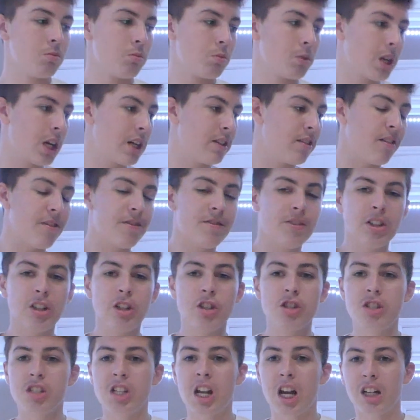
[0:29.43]
we're gonna have a full
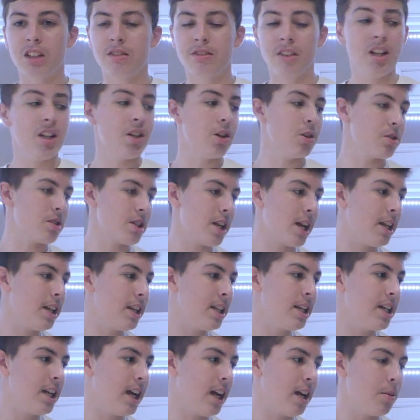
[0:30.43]
in stock video.
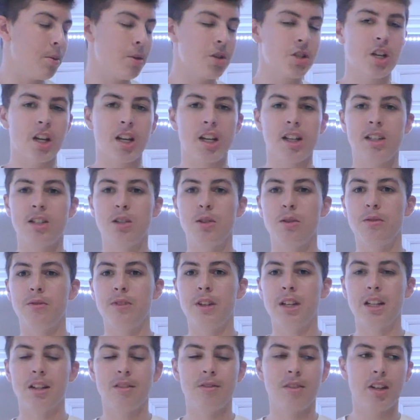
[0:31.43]
Sadly, I wish I could do a
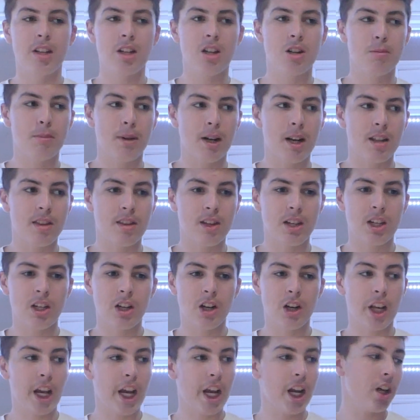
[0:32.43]
feeding video, but I think he
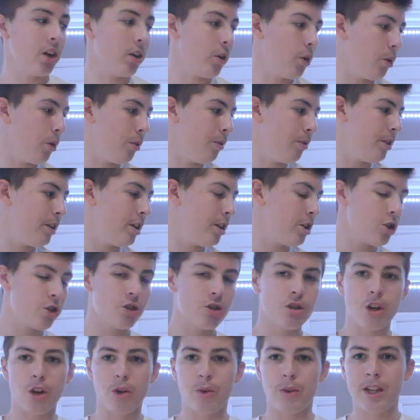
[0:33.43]
already ate a goldfish,
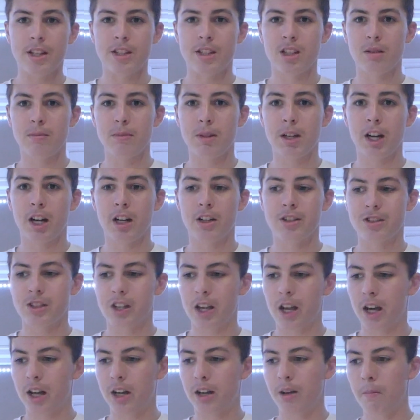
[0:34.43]
so that's gonna be kind of
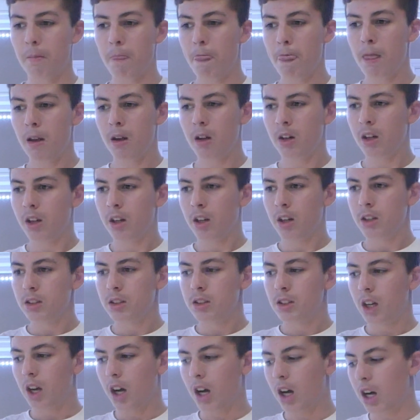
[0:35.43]
sad.
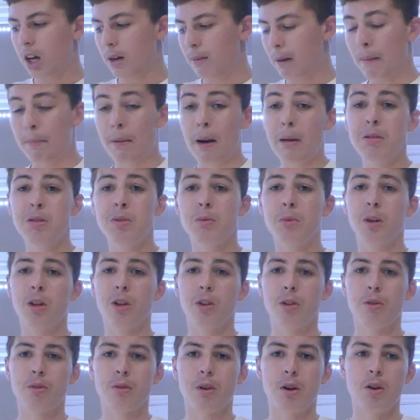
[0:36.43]
Um, I probably will
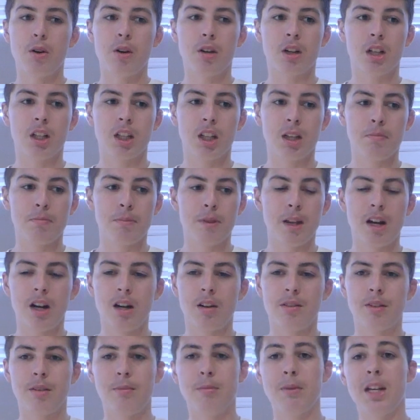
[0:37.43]
throw in a clip there
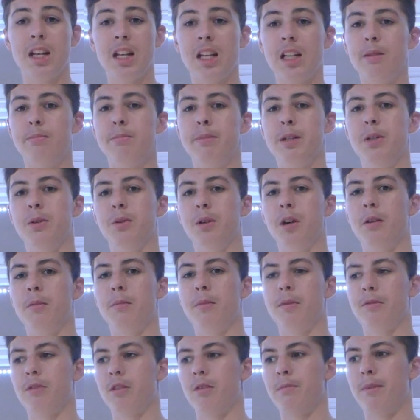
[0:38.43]
of him eating a
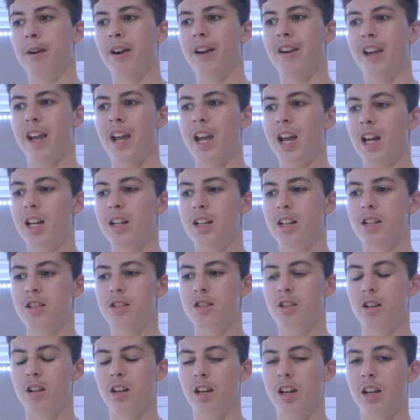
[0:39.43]
mealworm from my hand
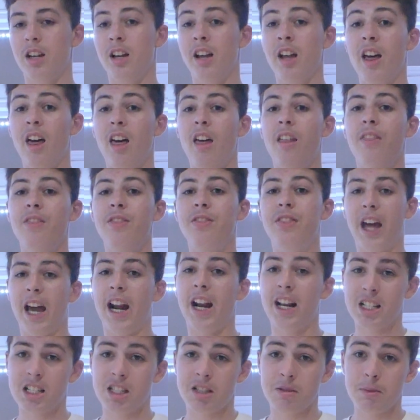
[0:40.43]
yesterday. That
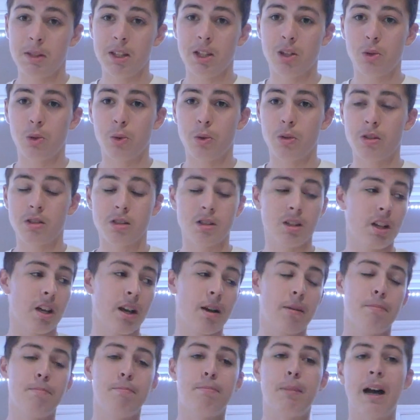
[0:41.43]
has to be the coolest
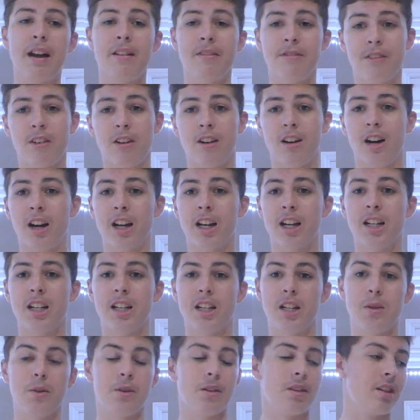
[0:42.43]
thing by far I can
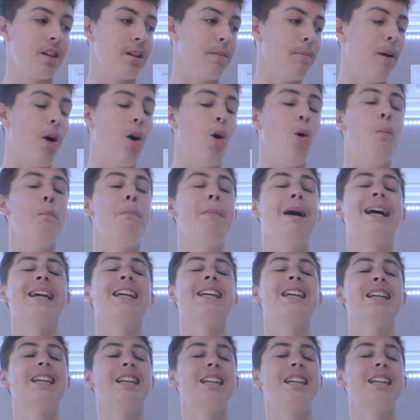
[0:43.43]
do with them. Oh my